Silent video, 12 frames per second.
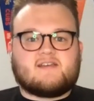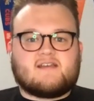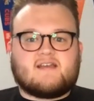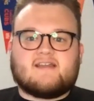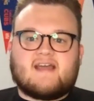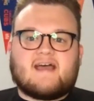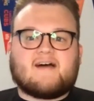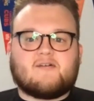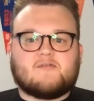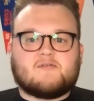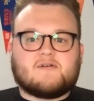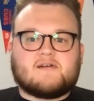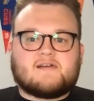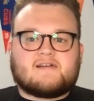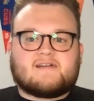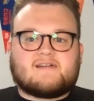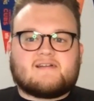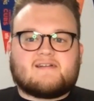And now
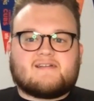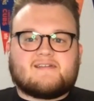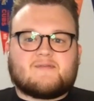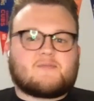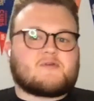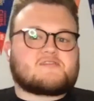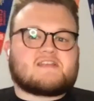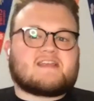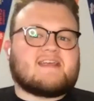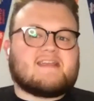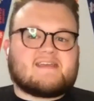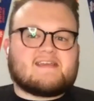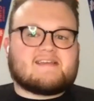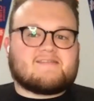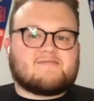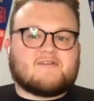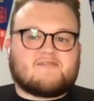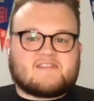the person getting
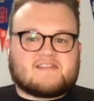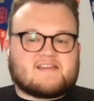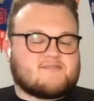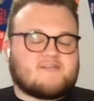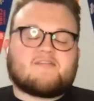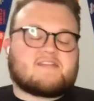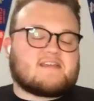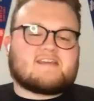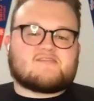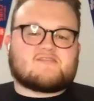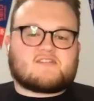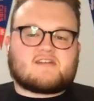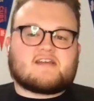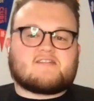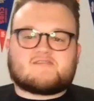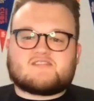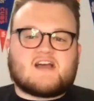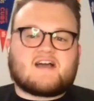Roughing the Kicker
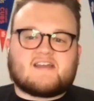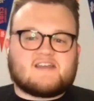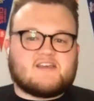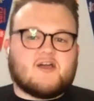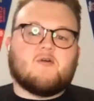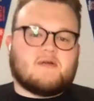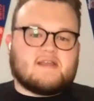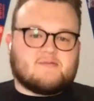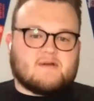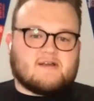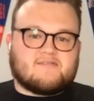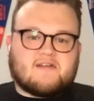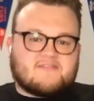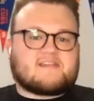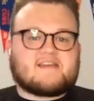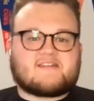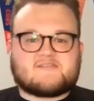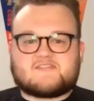is not going to go anywhere. Roughing the
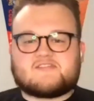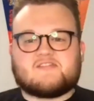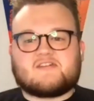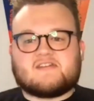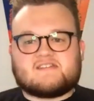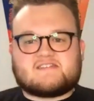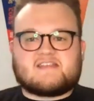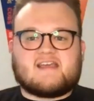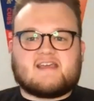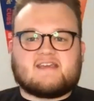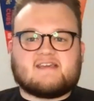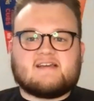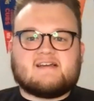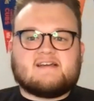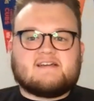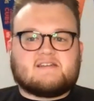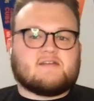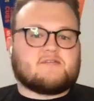Kicker is still going to stay,
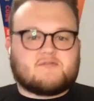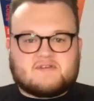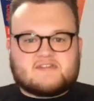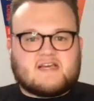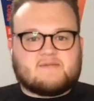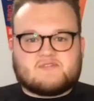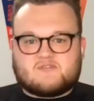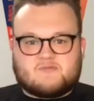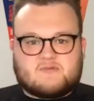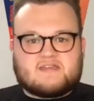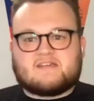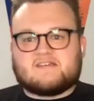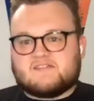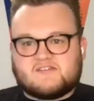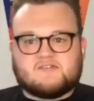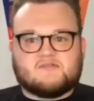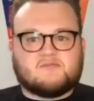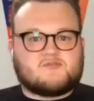you know, three times a week
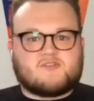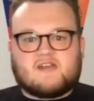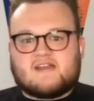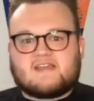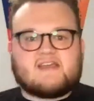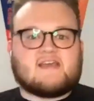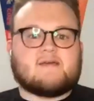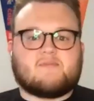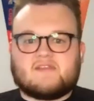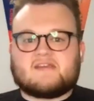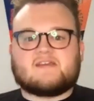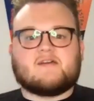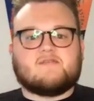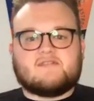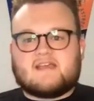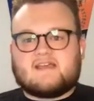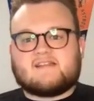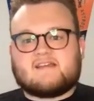until training camp and then go
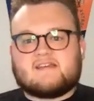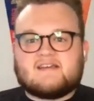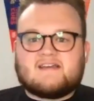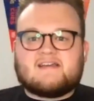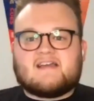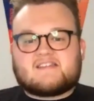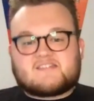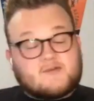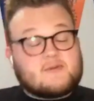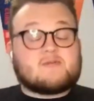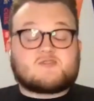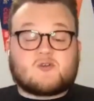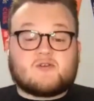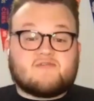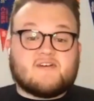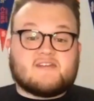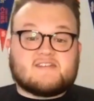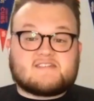daily. It's going to be with Jordan
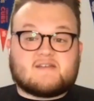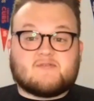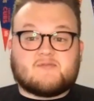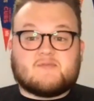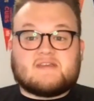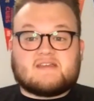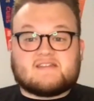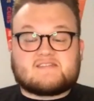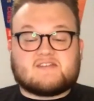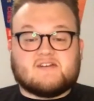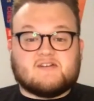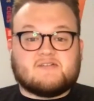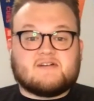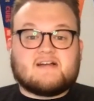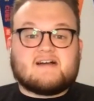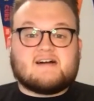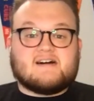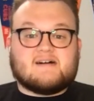Foote instead with me. So
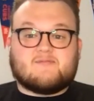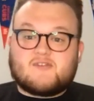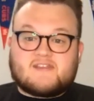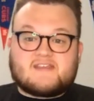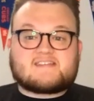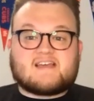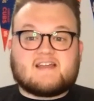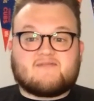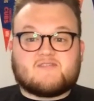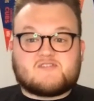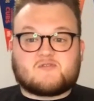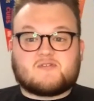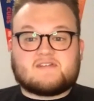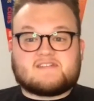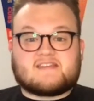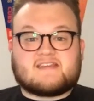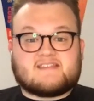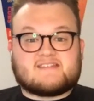really excited for Jordan
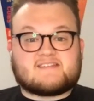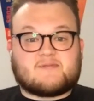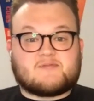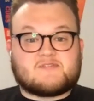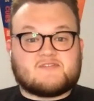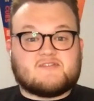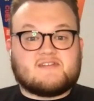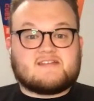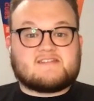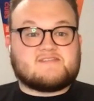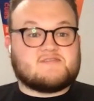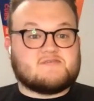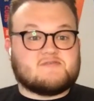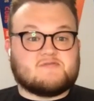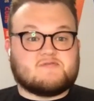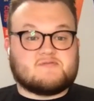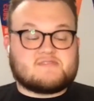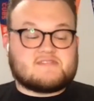to get this opportunity
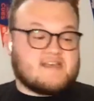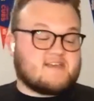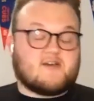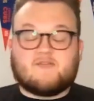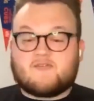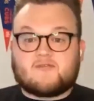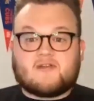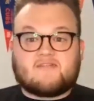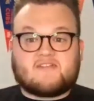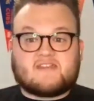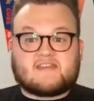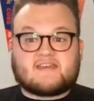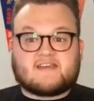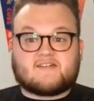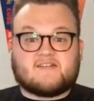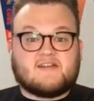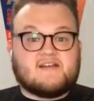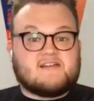to take over Roughing the
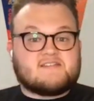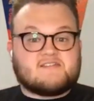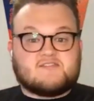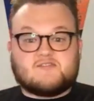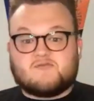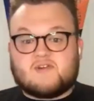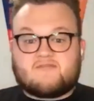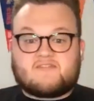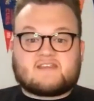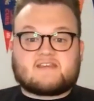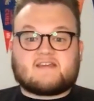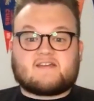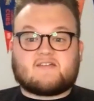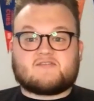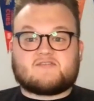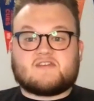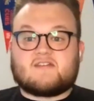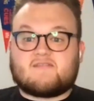Kicker, to do Roughing the Kicker,
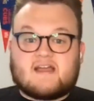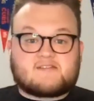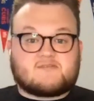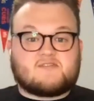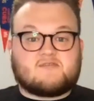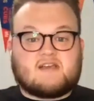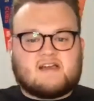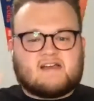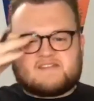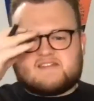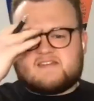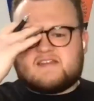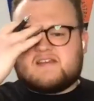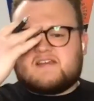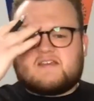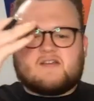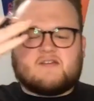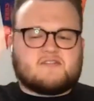to interact with you guys. And,
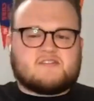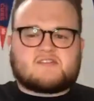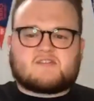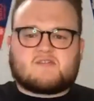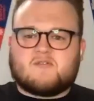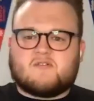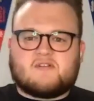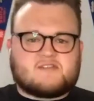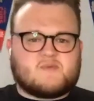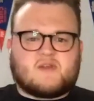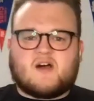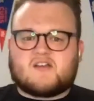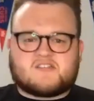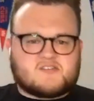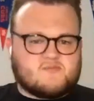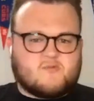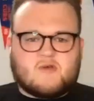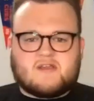you know, the Discord has been
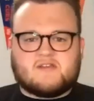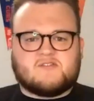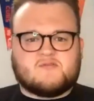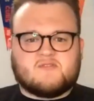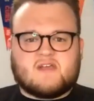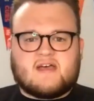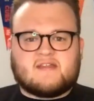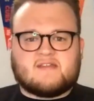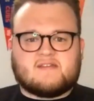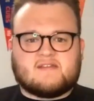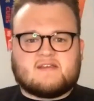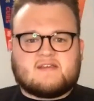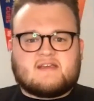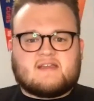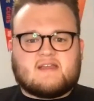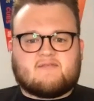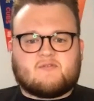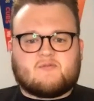awesome way to do that and
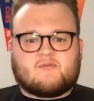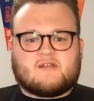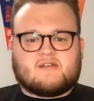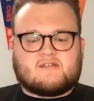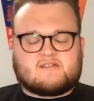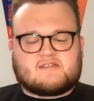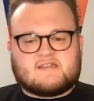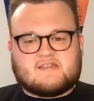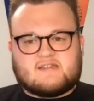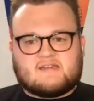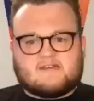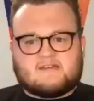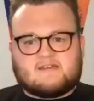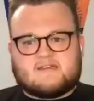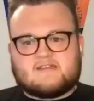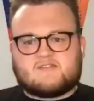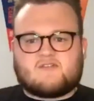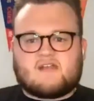every way to get
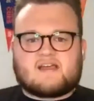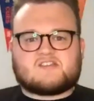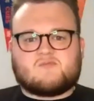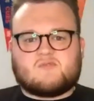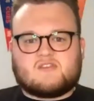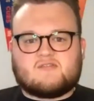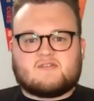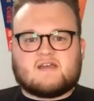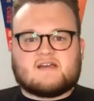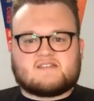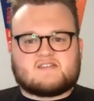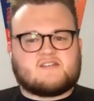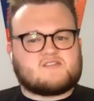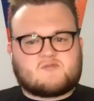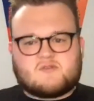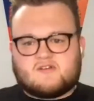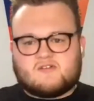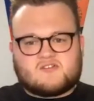interaction with you guys. And on
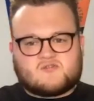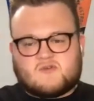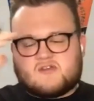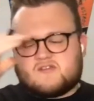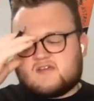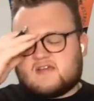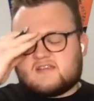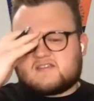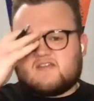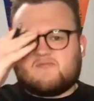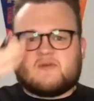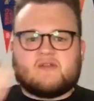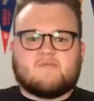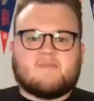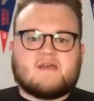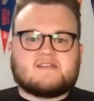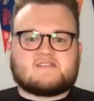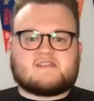Twitter as well, you guys have been
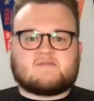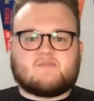amazing.